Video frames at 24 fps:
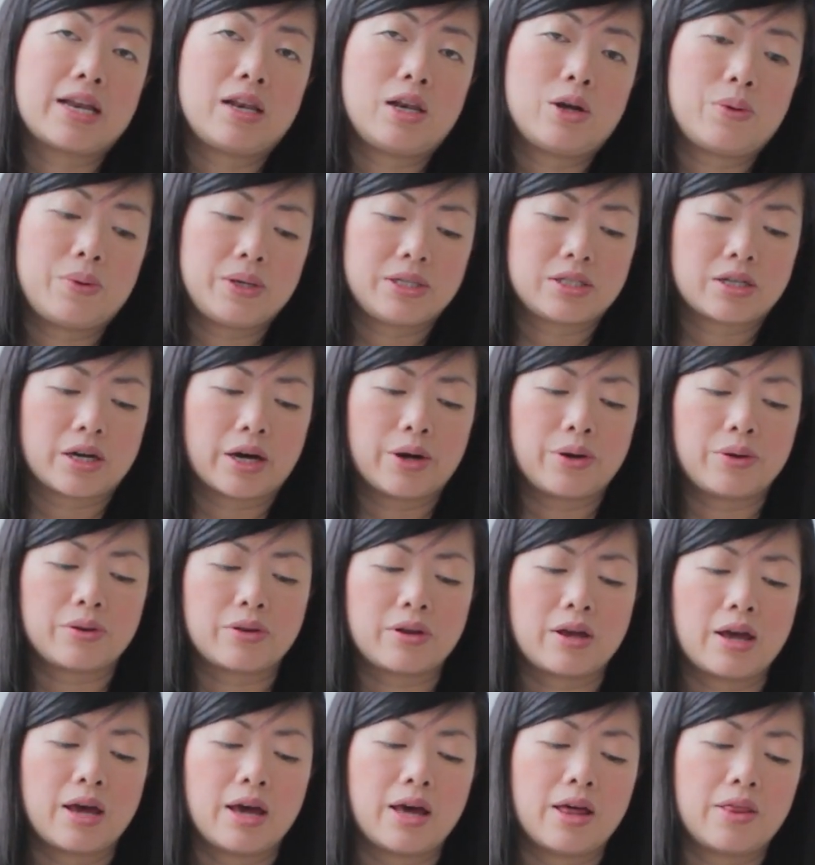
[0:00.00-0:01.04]
Louis tote,
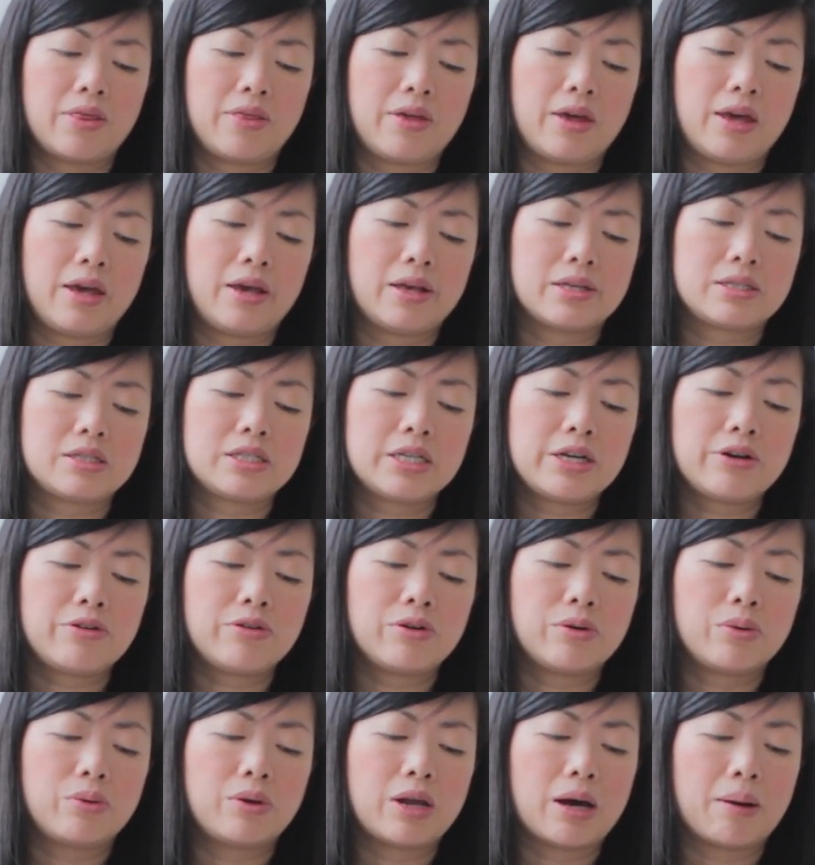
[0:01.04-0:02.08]
the
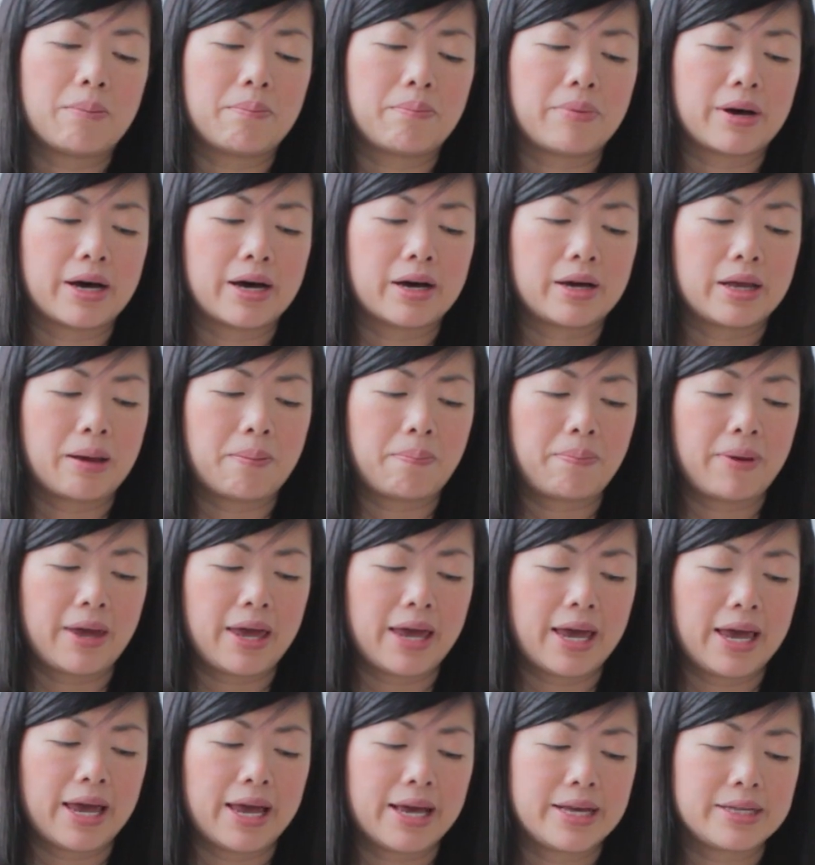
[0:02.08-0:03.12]
serial number
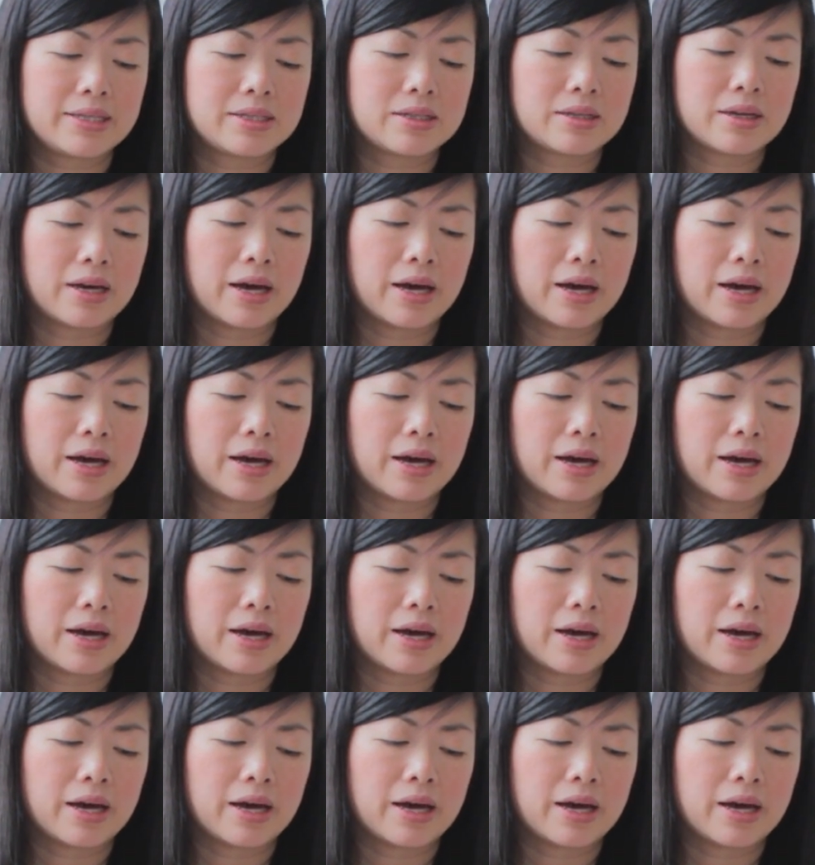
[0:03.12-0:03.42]
appears